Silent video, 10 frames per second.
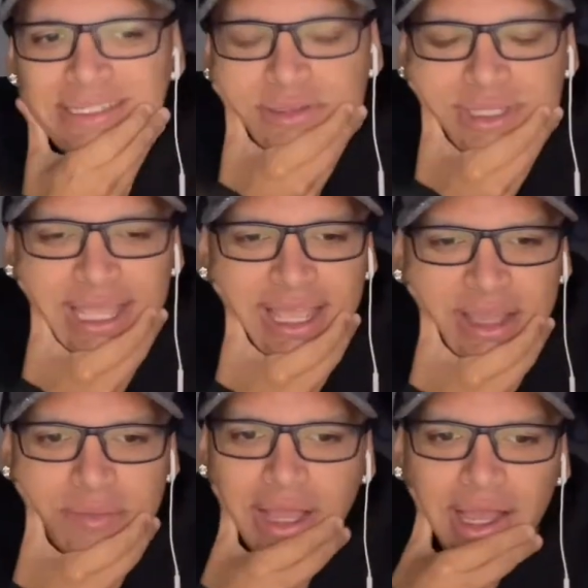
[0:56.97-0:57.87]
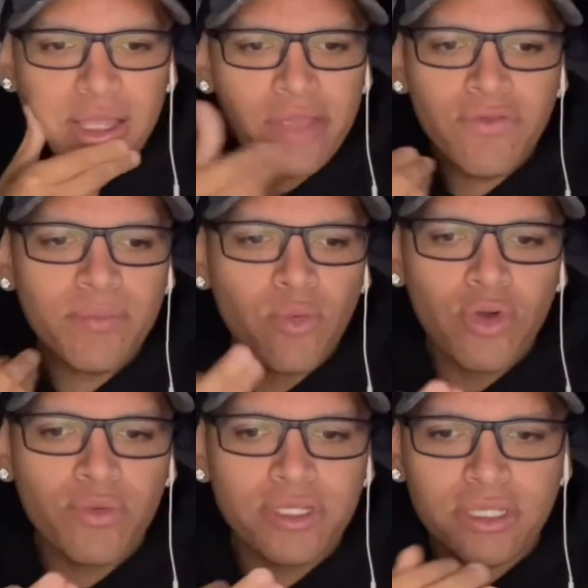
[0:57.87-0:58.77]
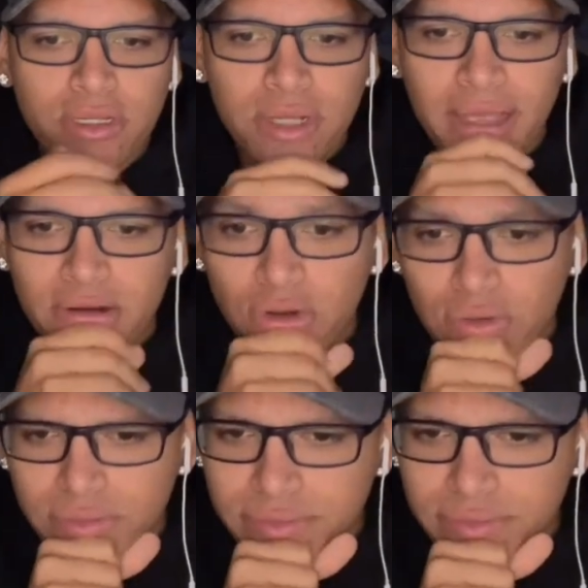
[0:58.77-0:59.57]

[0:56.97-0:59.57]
Damn, even more reason I know